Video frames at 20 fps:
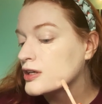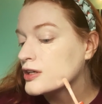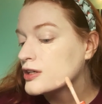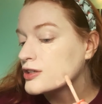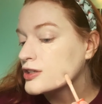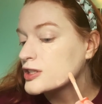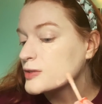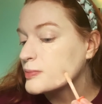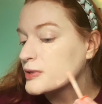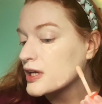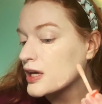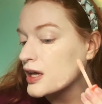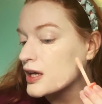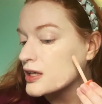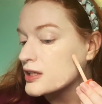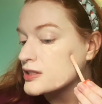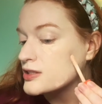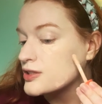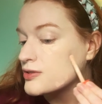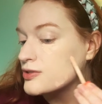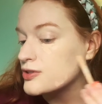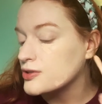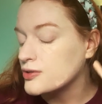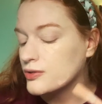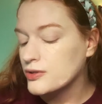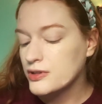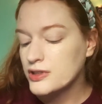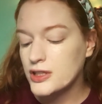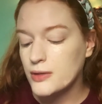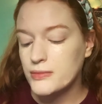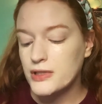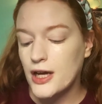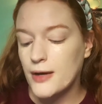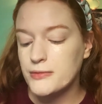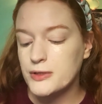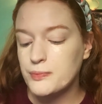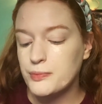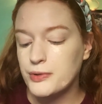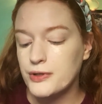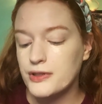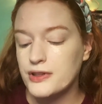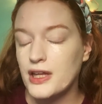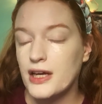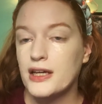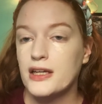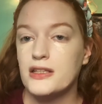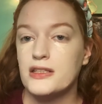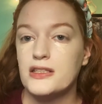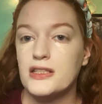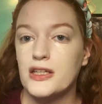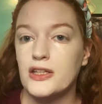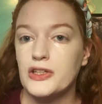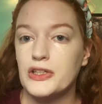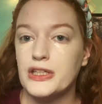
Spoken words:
just because you do sometimes put that concealer